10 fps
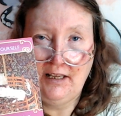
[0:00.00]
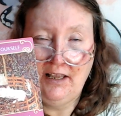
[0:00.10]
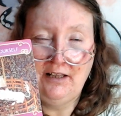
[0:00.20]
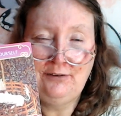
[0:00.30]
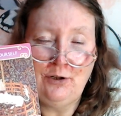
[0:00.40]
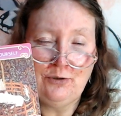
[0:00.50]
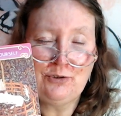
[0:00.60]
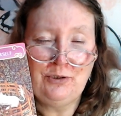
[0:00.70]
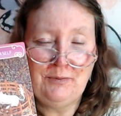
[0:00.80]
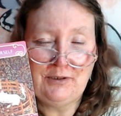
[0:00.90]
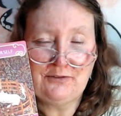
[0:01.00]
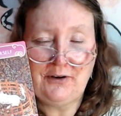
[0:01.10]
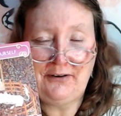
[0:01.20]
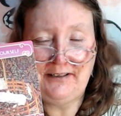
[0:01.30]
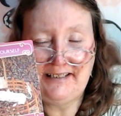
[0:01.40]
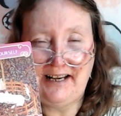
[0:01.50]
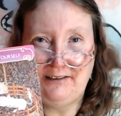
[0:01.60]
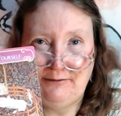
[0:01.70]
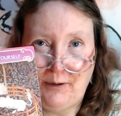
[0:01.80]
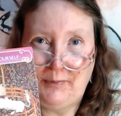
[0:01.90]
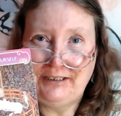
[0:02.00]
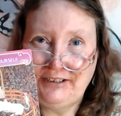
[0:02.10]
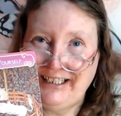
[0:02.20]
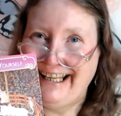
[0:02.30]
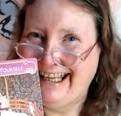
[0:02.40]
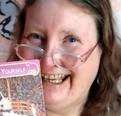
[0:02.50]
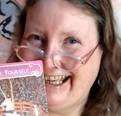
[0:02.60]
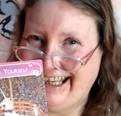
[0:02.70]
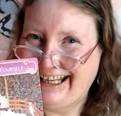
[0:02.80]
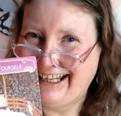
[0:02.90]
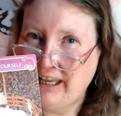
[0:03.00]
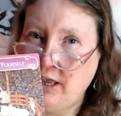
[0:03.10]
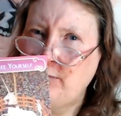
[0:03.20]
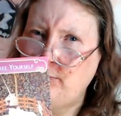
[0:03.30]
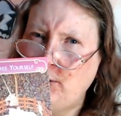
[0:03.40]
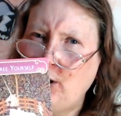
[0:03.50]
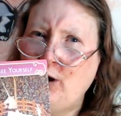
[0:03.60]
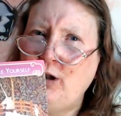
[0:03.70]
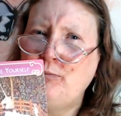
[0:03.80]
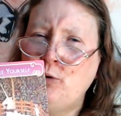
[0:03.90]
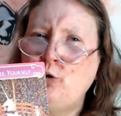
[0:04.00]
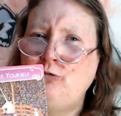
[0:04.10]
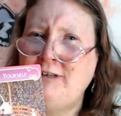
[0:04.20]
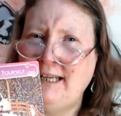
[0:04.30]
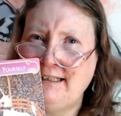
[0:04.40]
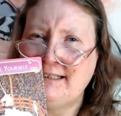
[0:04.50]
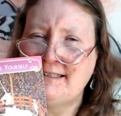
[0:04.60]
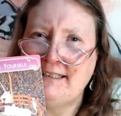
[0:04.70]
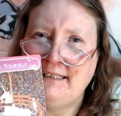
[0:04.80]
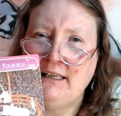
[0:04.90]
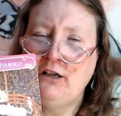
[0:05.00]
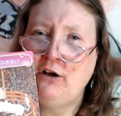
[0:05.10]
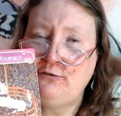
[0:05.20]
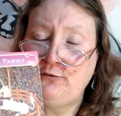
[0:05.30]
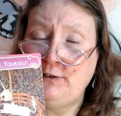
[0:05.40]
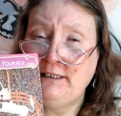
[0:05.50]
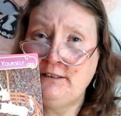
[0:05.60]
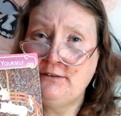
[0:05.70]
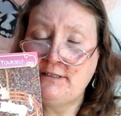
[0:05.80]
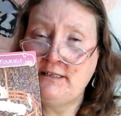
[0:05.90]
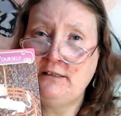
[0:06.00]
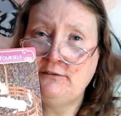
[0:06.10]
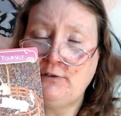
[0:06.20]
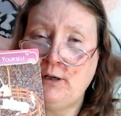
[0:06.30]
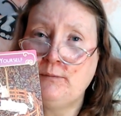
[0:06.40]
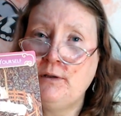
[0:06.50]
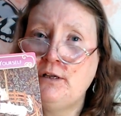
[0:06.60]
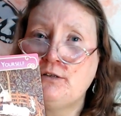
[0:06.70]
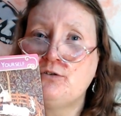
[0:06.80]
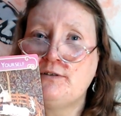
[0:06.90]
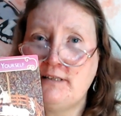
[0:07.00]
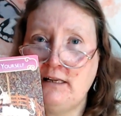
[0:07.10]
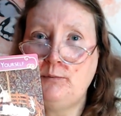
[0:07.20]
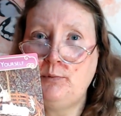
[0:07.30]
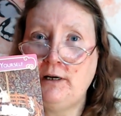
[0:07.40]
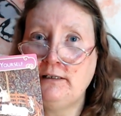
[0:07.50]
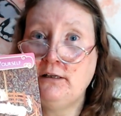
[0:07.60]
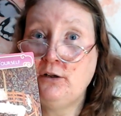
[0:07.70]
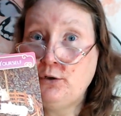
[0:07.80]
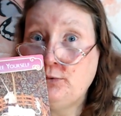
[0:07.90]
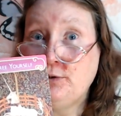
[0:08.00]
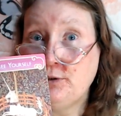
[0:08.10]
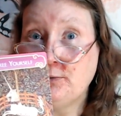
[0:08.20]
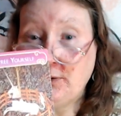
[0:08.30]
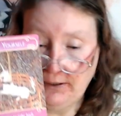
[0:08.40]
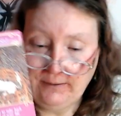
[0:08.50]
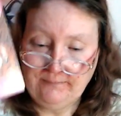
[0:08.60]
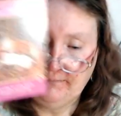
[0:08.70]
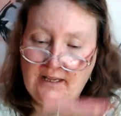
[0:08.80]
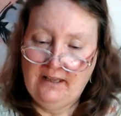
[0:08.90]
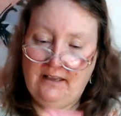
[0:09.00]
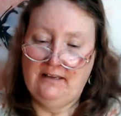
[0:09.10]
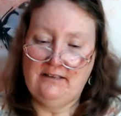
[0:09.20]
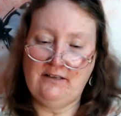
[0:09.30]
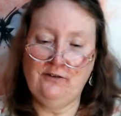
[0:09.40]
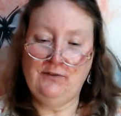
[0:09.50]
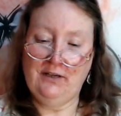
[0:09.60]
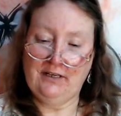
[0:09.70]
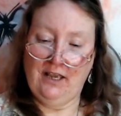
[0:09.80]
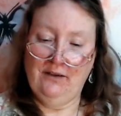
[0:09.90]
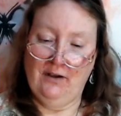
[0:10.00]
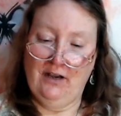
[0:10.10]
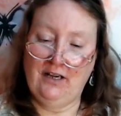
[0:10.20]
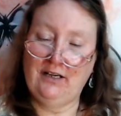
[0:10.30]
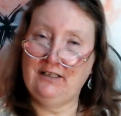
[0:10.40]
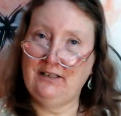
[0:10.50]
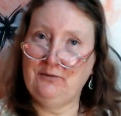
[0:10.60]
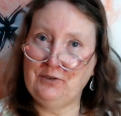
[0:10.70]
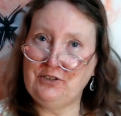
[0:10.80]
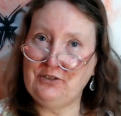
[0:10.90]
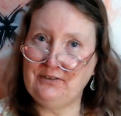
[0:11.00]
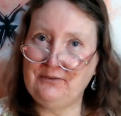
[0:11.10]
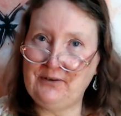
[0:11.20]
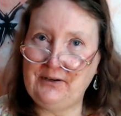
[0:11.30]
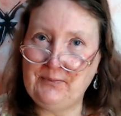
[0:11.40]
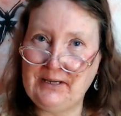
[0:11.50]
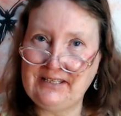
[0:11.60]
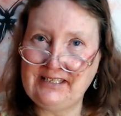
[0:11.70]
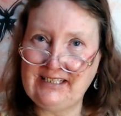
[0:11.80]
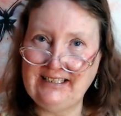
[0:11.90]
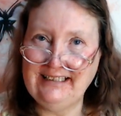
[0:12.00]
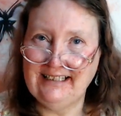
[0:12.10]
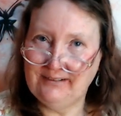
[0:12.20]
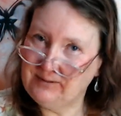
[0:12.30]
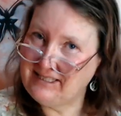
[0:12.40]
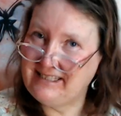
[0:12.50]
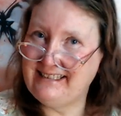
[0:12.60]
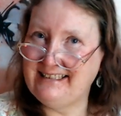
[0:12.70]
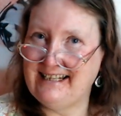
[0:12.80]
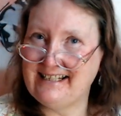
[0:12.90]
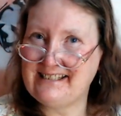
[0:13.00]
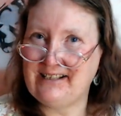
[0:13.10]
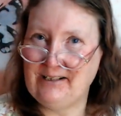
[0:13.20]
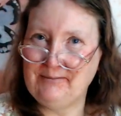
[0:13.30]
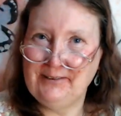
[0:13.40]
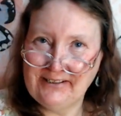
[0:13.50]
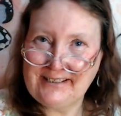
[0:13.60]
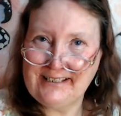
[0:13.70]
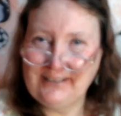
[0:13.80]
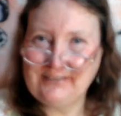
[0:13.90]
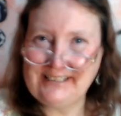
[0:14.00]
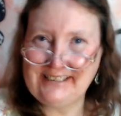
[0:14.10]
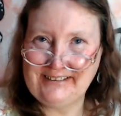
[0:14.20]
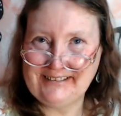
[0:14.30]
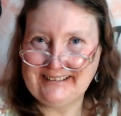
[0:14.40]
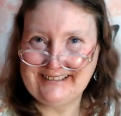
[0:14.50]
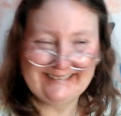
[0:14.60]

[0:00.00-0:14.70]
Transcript: Not too much fairy tale rubbish, but more reality of freeing yourself up to celebrate who you are. So Virgo, I wish you the very best today, and we'll see you next time. Lots of love to you all.